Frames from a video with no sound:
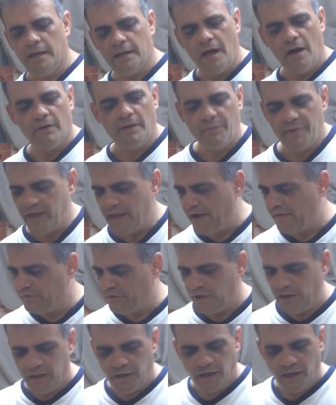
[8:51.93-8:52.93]
now that we have
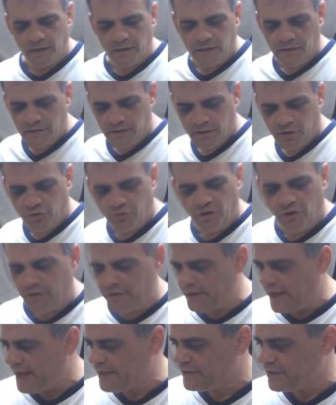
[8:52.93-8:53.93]
the grill
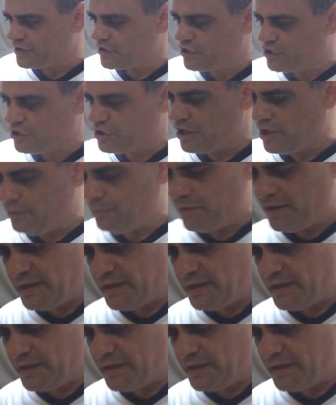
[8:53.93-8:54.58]
nice and steamy,